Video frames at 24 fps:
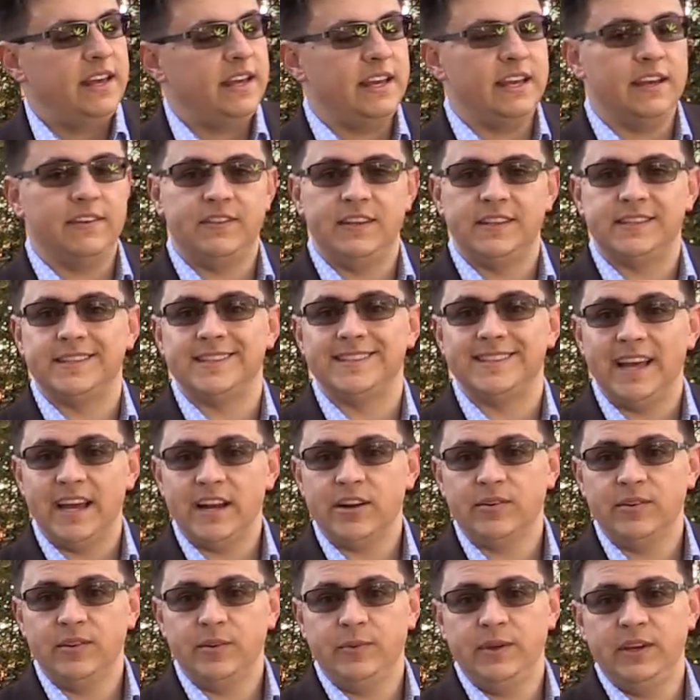If this is
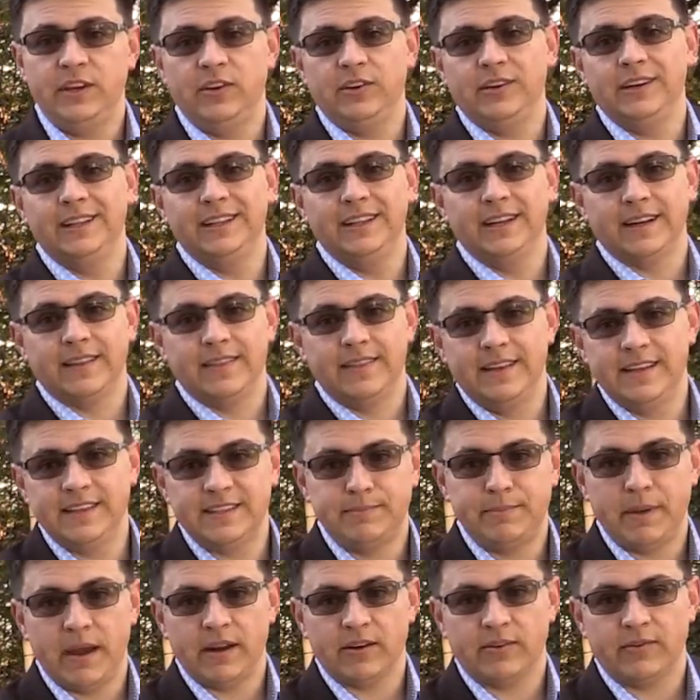later in the week, you can click this
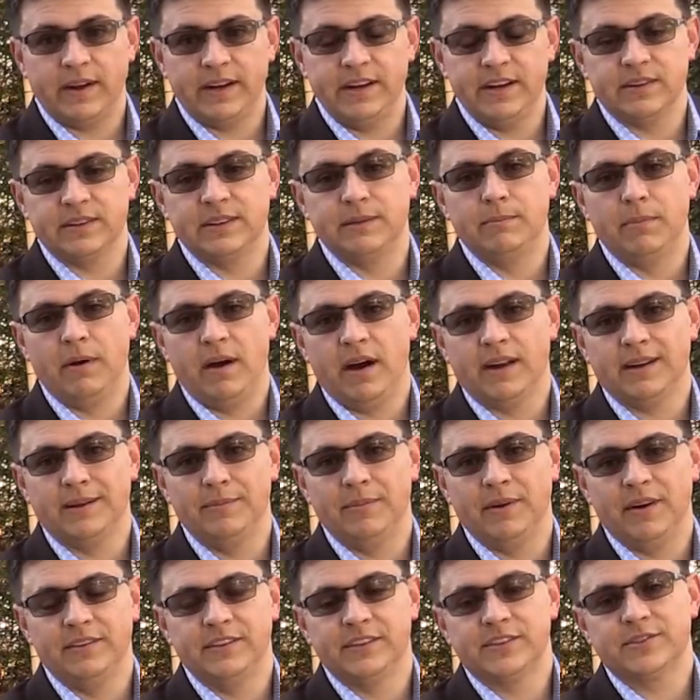banner right here at the
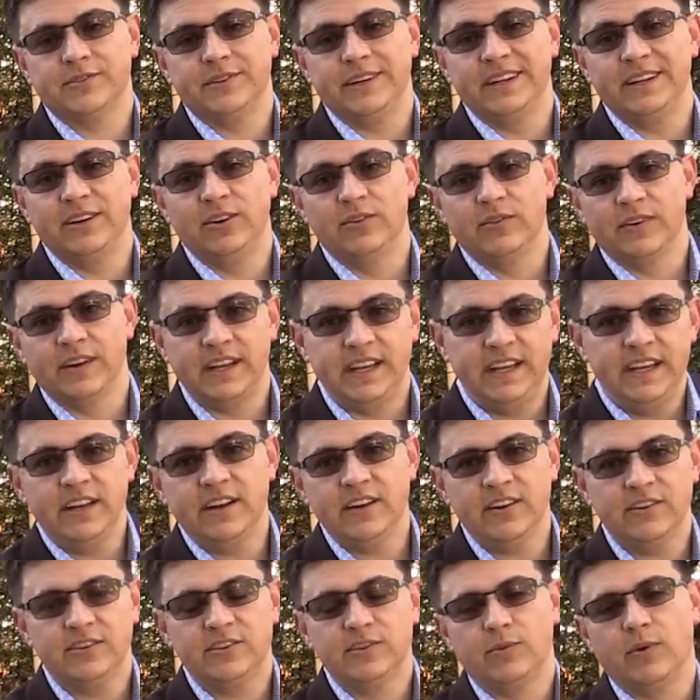bottom of the screen over
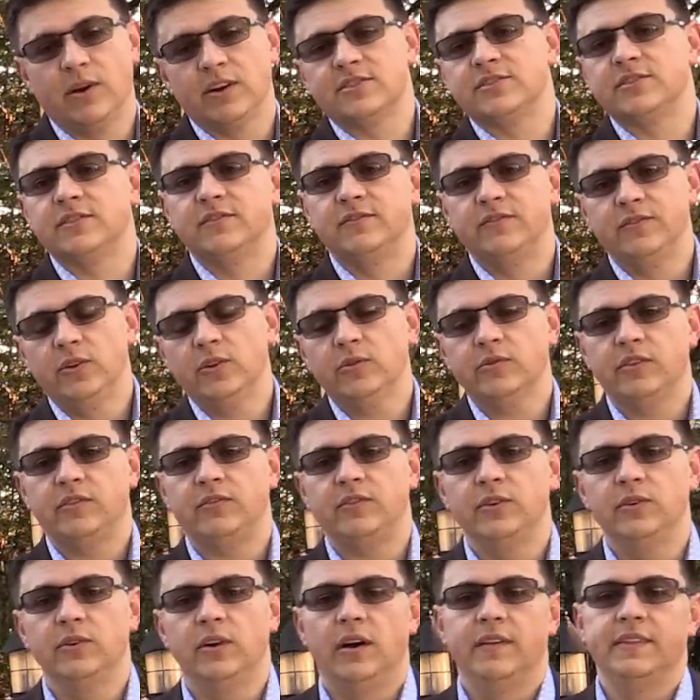here to watch the full
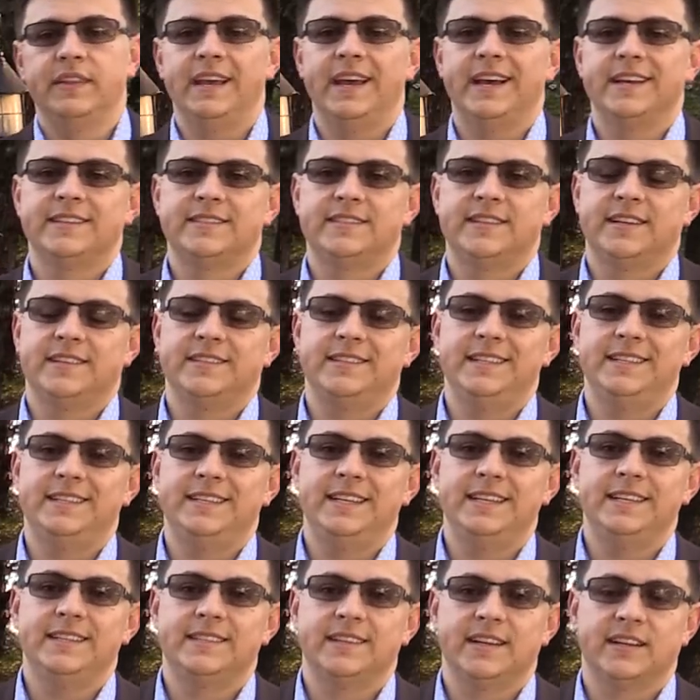review on the S60
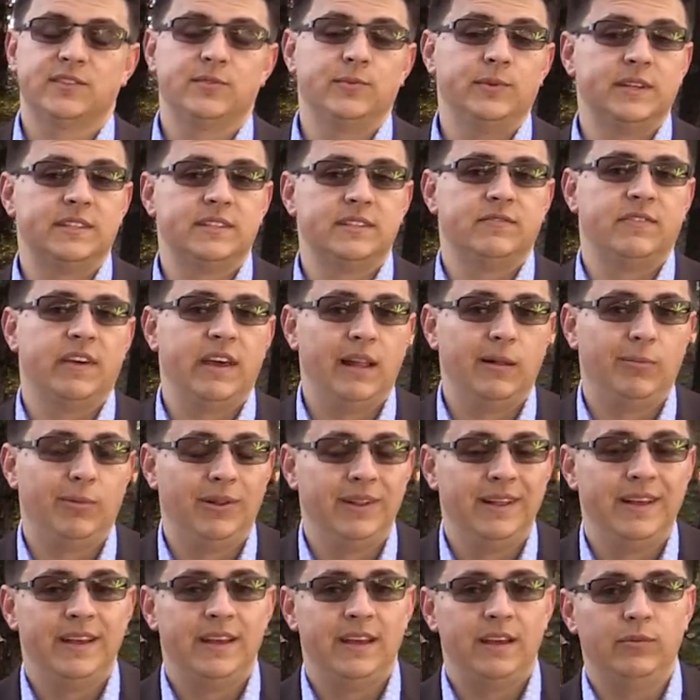T6 when it's
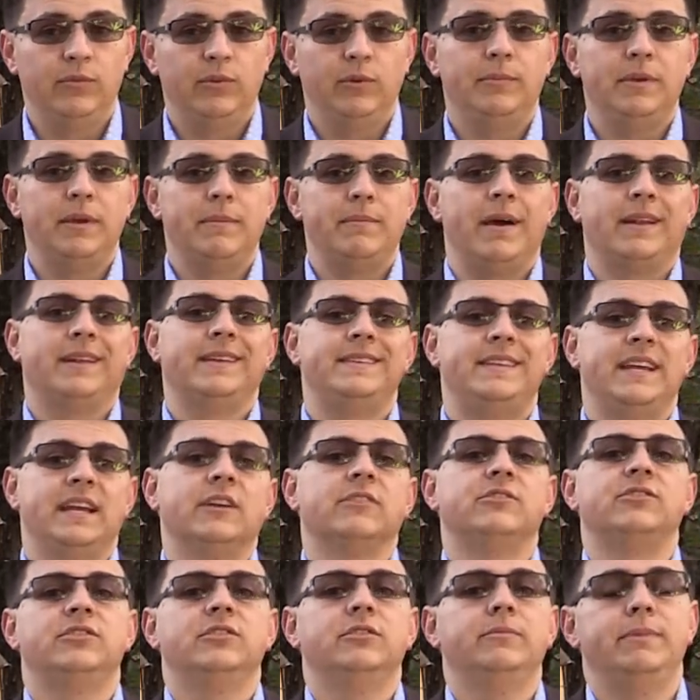available. It will be about a day or two